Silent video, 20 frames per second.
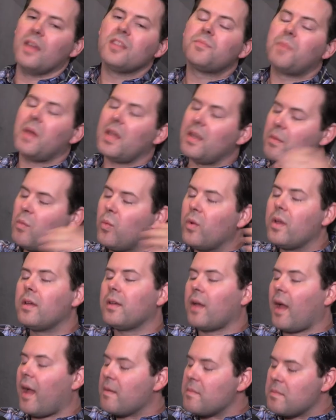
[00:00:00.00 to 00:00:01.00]
It's been,
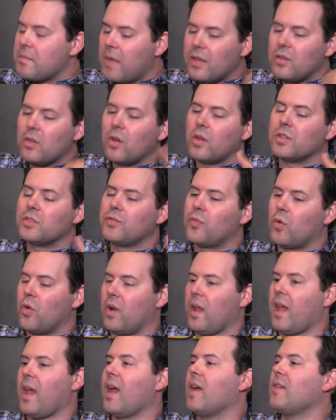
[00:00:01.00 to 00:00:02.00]
my daughter's
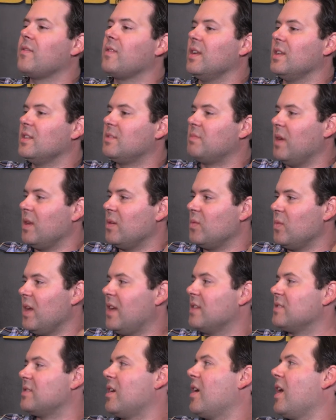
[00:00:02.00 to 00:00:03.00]
4.5 and it's been
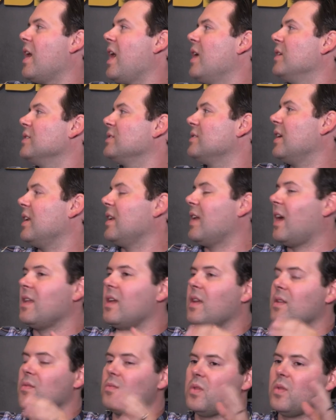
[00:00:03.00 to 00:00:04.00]
weekends in our house and
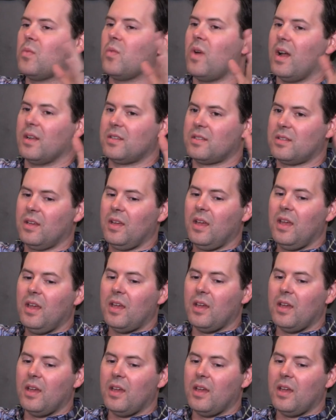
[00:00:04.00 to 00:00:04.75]
we watch